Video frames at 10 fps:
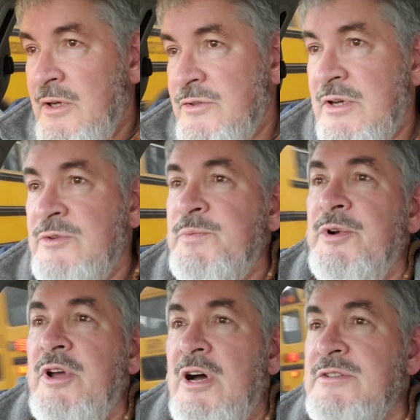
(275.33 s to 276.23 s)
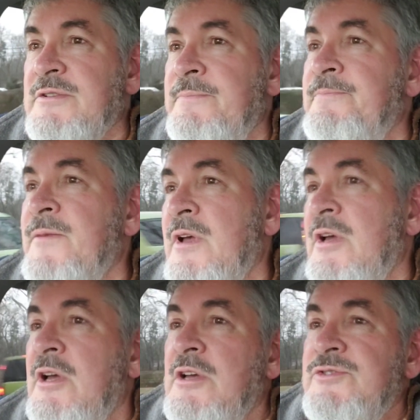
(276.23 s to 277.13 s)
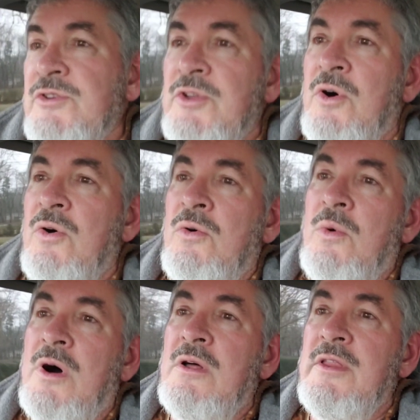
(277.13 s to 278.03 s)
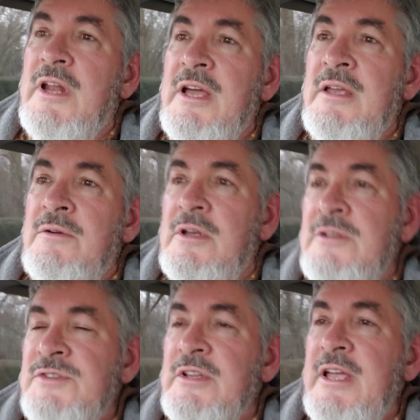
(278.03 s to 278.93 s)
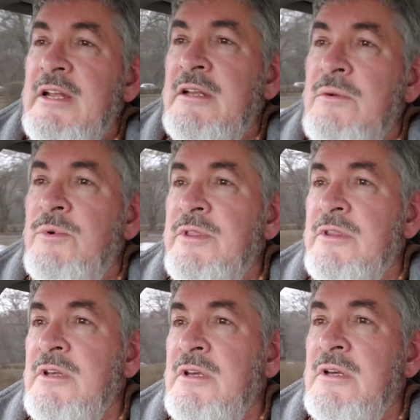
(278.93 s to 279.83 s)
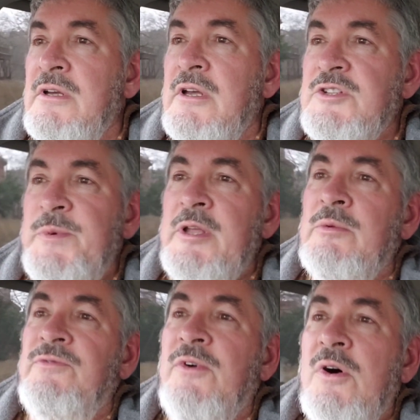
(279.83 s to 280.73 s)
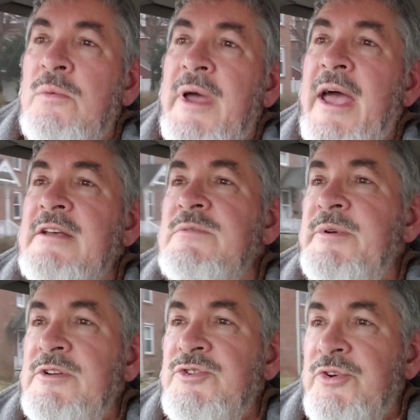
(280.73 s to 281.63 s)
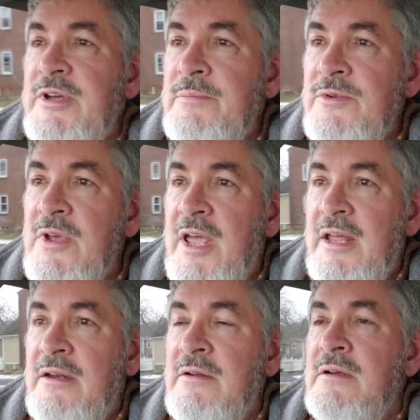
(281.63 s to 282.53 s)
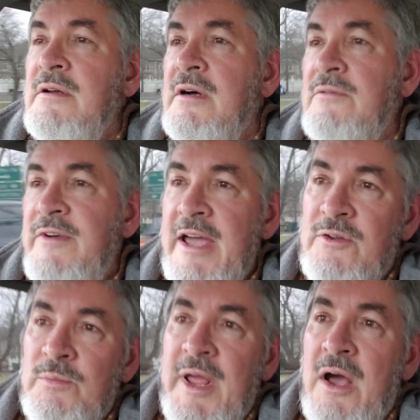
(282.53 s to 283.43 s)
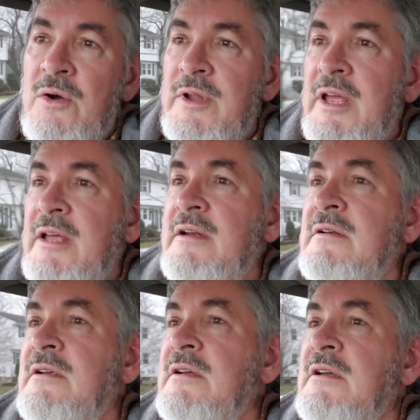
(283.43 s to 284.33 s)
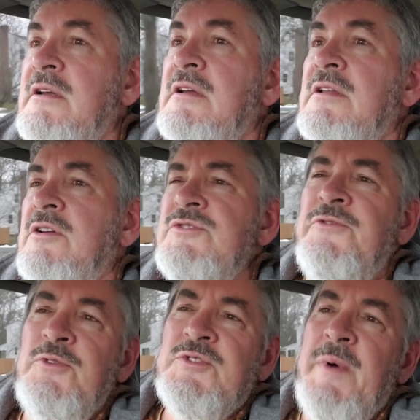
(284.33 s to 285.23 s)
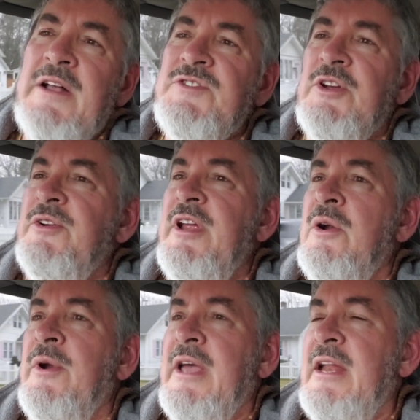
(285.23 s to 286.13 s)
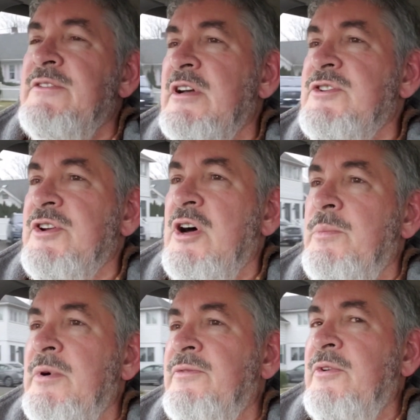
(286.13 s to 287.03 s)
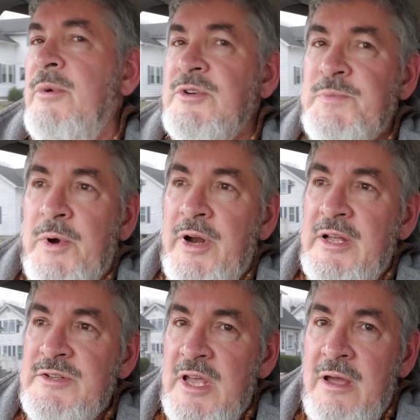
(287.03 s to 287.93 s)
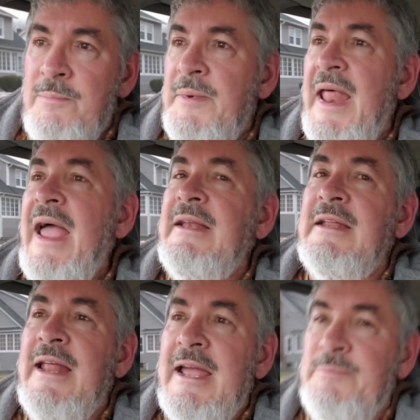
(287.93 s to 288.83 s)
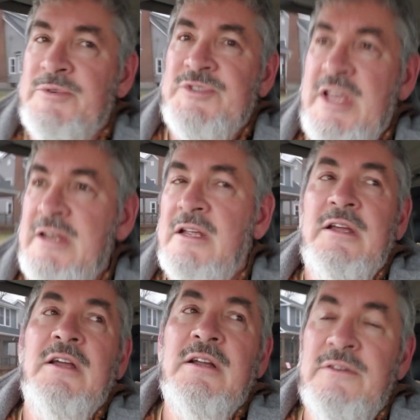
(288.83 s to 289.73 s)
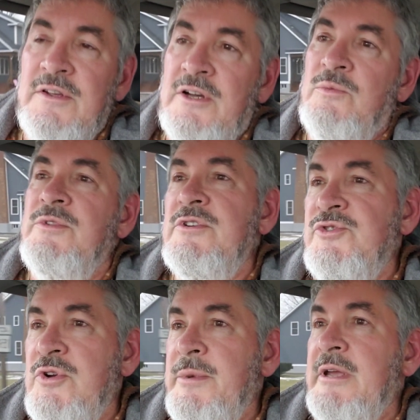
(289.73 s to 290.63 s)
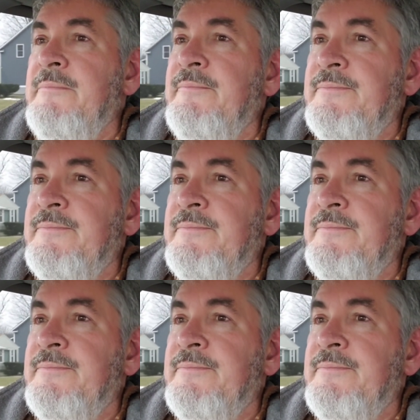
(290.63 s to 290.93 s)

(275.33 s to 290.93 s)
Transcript: So that was pretty awesome. So the whole wall that I insulated with the expandable foam has been trimmed and vacuumed out, and there's a few spots here and there where I got to touch it up, but for the most part I'd say I'm 99% done with the trimming.